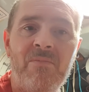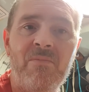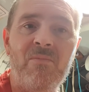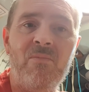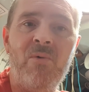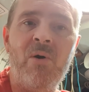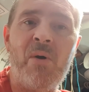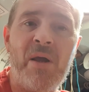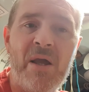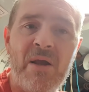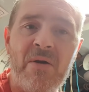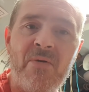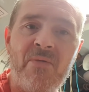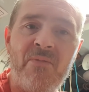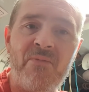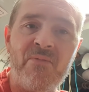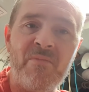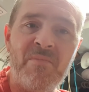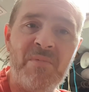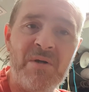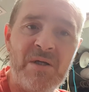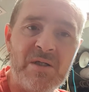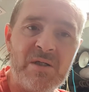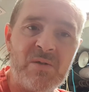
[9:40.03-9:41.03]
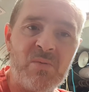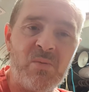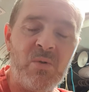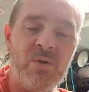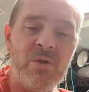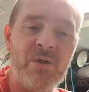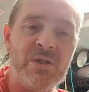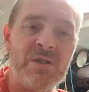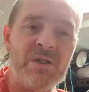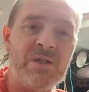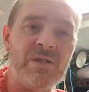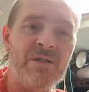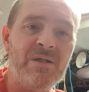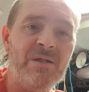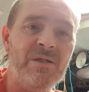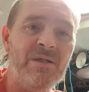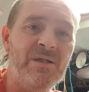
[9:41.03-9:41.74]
we'll hear it from his words